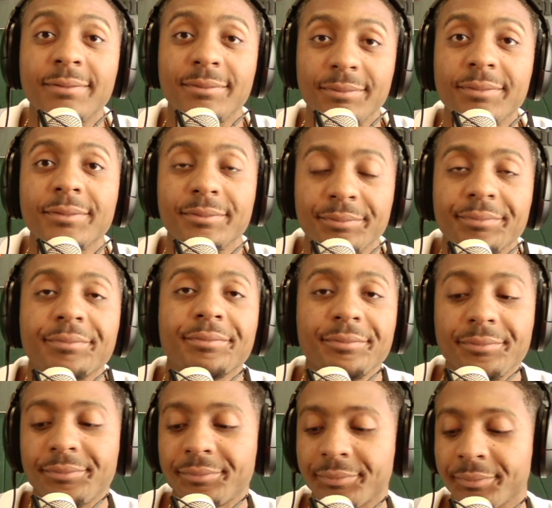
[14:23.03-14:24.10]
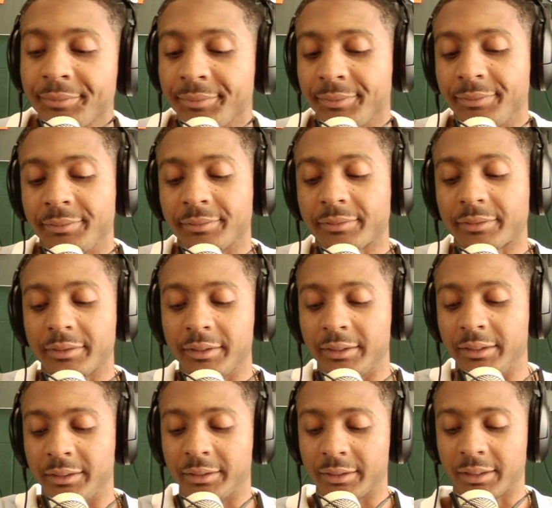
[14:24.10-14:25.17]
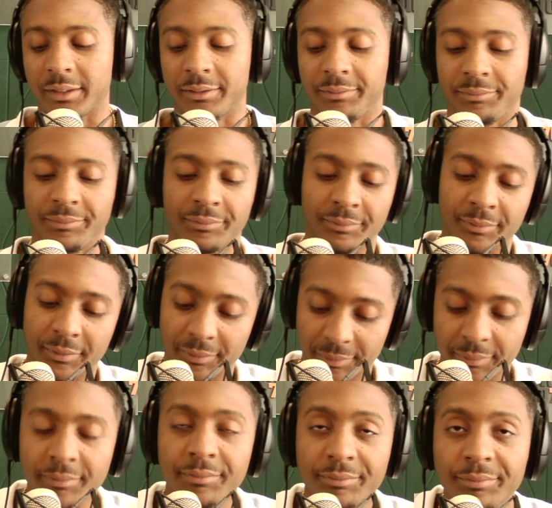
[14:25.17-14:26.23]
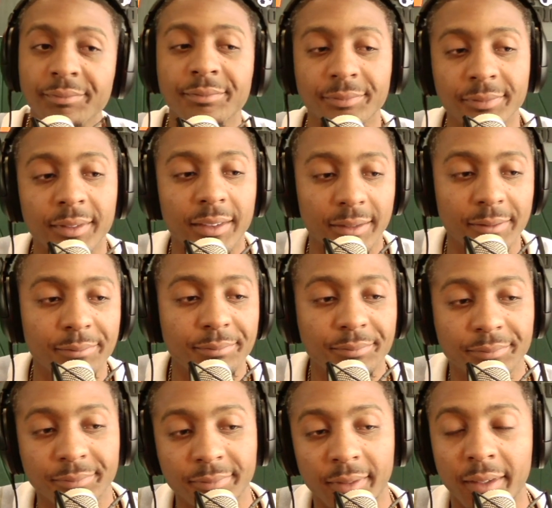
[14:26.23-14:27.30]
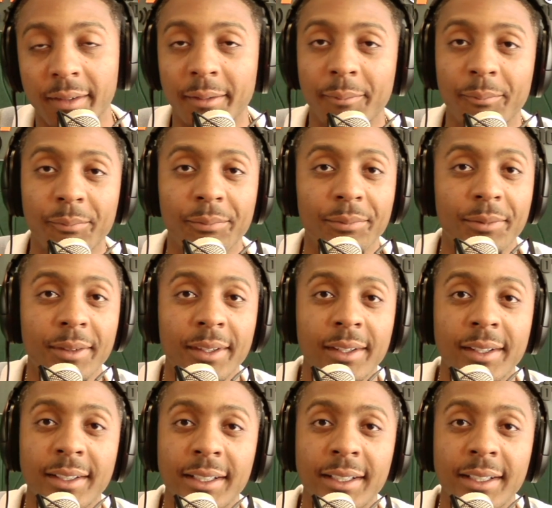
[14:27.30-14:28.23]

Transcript: He showed flashes of the Flash, which is crazy, growing up from South Florida.